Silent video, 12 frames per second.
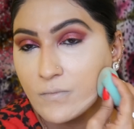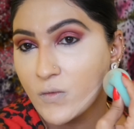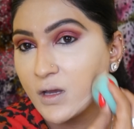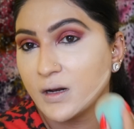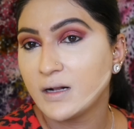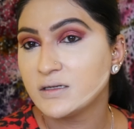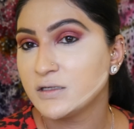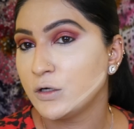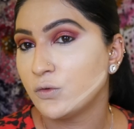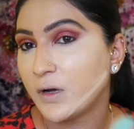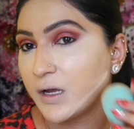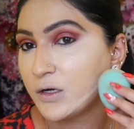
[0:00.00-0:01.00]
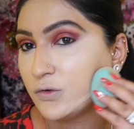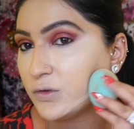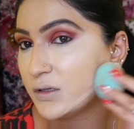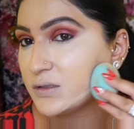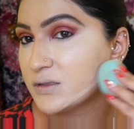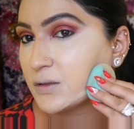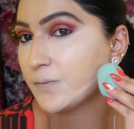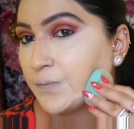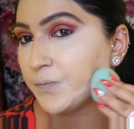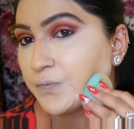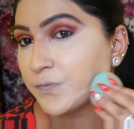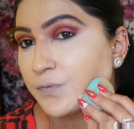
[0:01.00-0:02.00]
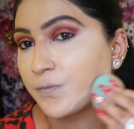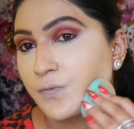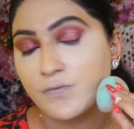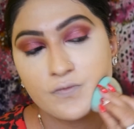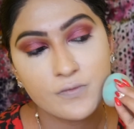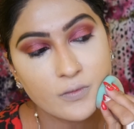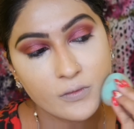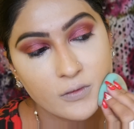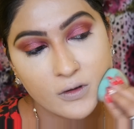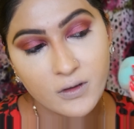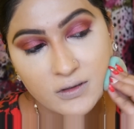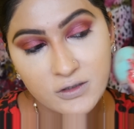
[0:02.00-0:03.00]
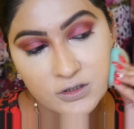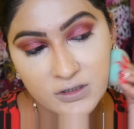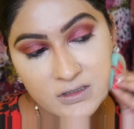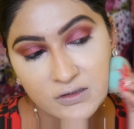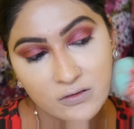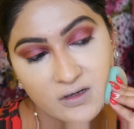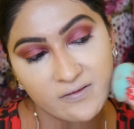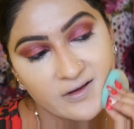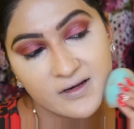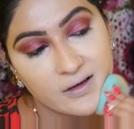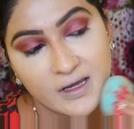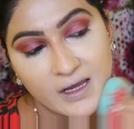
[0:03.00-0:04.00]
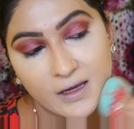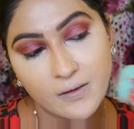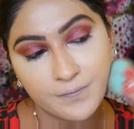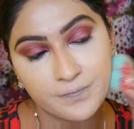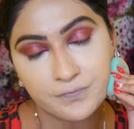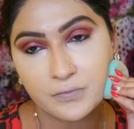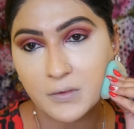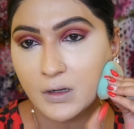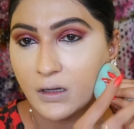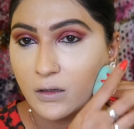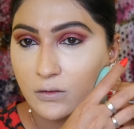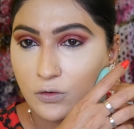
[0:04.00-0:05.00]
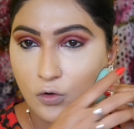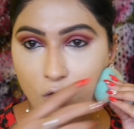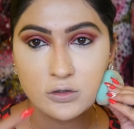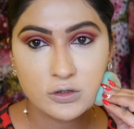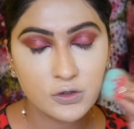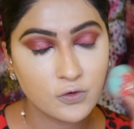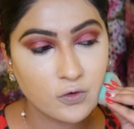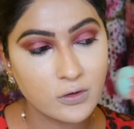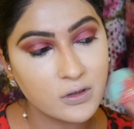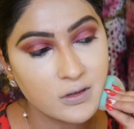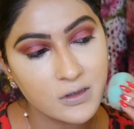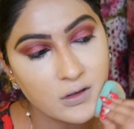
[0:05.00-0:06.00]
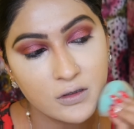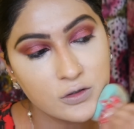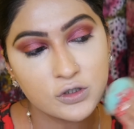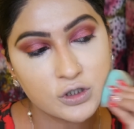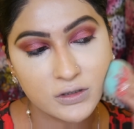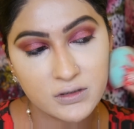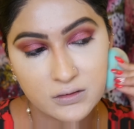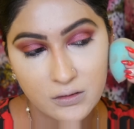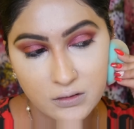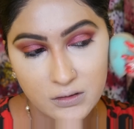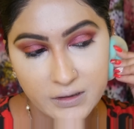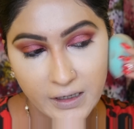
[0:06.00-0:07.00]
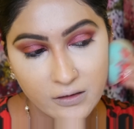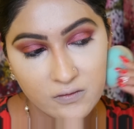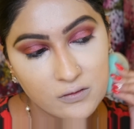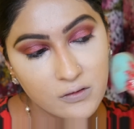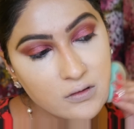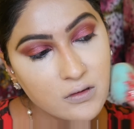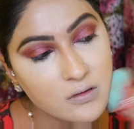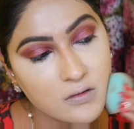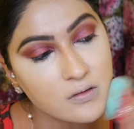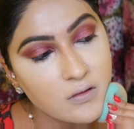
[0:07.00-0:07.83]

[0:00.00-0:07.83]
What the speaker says: and I'll tell you why I do this. It's just to give it a like a contoured, chiseled kind of look,